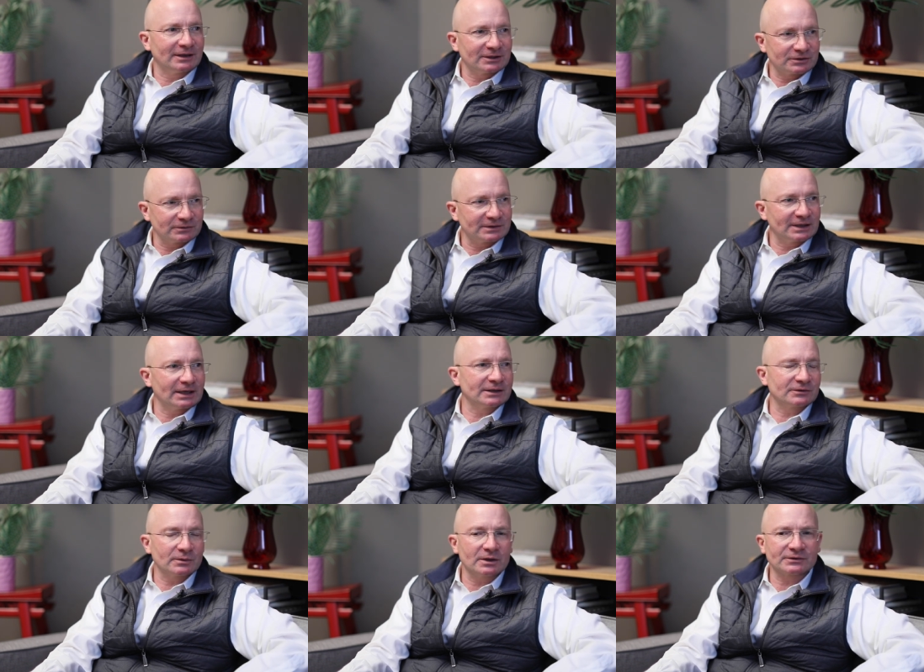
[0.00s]
an issue today
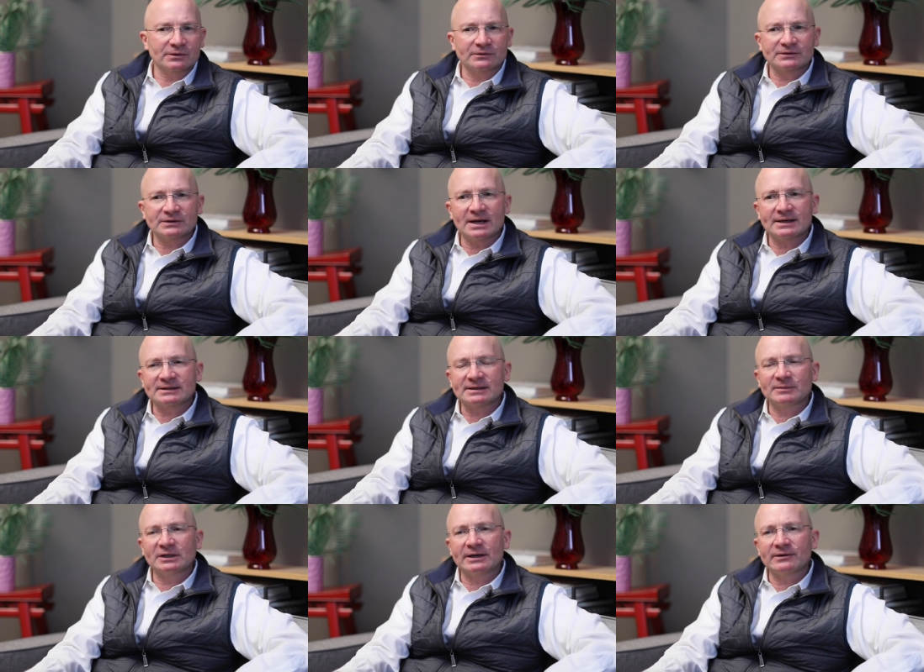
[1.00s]
as well. So there's a lot of
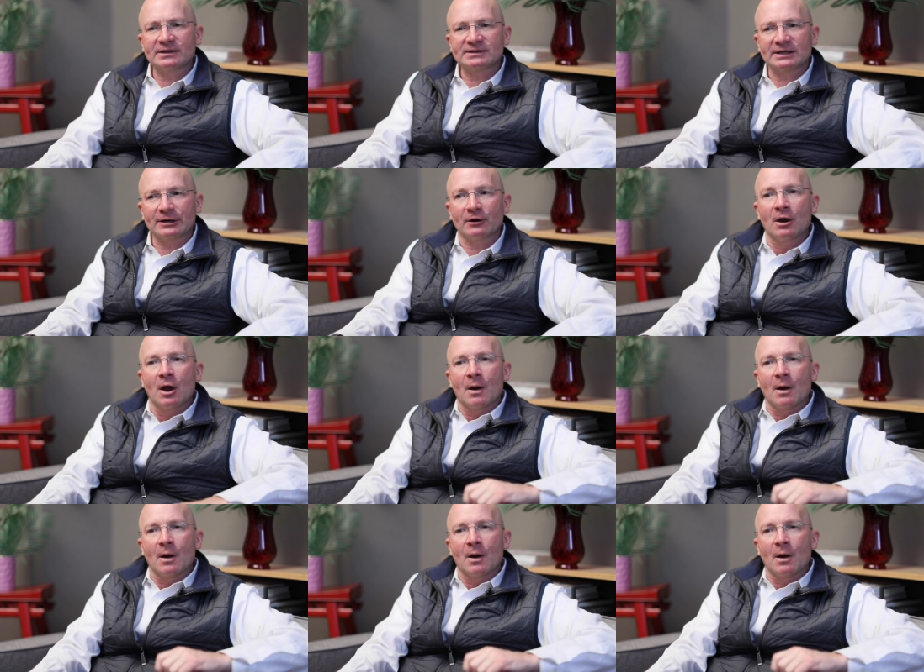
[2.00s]
similarities there.